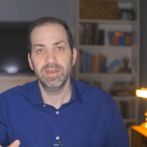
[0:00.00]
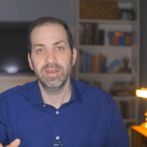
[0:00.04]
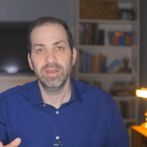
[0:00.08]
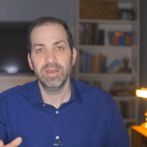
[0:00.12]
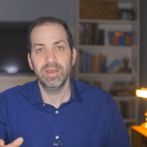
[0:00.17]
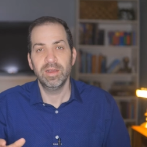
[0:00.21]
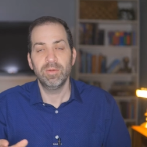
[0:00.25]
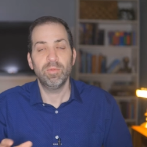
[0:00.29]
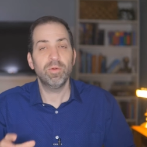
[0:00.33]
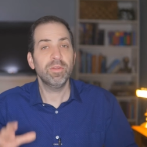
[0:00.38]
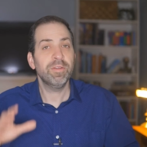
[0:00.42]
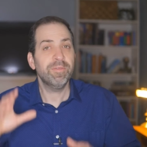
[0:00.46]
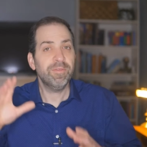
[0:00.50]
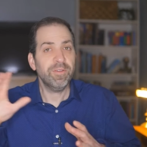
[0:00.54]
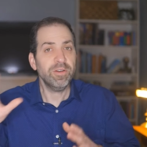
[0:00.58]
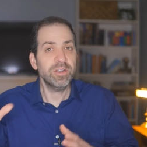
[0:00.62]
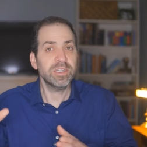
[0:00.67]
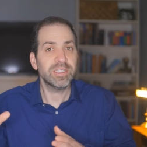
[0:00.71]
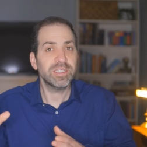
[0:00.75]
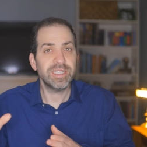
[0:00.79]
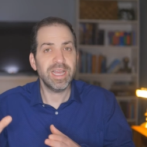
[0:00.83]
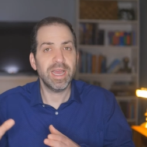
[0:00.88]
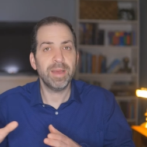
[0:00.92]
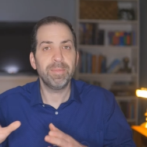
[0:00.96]
Well, the first
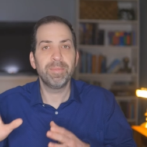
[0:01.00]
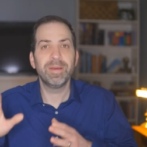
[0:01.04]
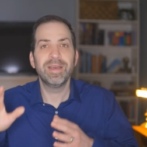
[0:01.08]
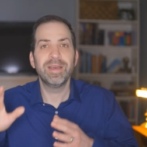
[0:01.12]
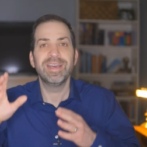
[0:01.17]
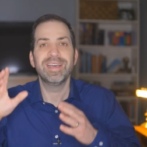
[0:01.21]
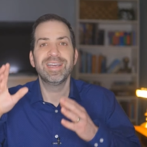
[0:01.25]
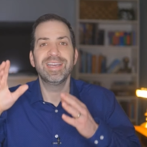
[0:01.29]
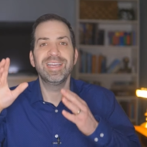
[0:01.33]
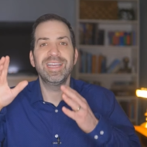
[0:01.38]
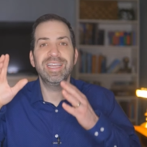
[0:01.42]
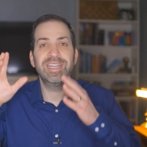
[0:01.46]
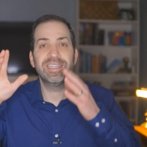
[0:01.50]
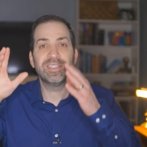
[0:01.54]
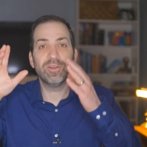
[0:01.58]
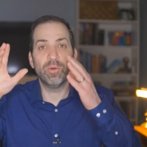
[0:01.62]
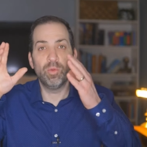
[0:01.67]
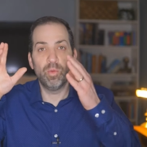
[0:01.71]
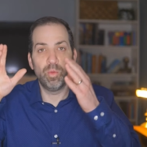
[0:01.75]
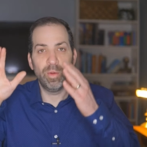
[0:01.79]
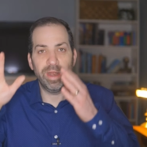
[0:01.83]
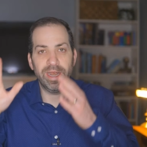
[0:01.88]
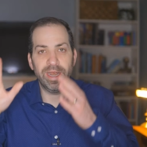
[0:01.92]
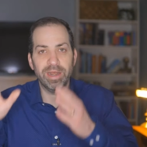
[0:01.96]
step is
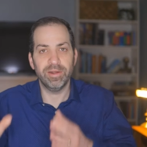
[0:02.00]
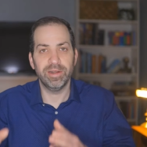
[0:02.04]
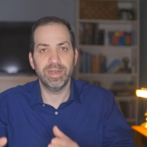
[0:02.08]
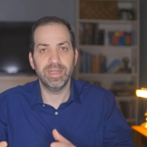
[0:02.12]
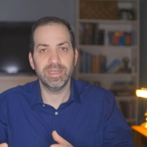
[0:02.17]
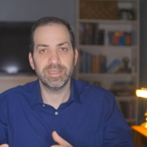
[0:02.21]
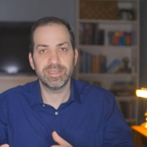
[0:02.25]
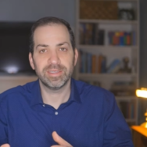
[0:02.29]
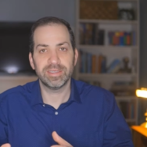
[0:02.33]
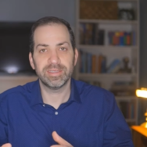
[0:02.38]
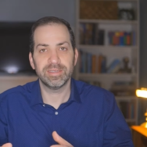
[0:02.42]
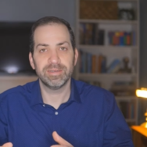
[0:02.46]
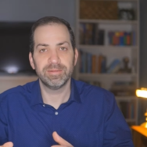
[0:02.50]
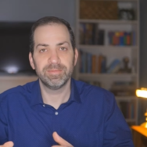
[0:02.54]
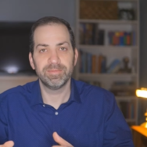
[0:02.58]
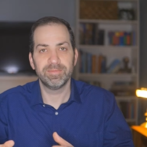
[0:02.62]
awareness.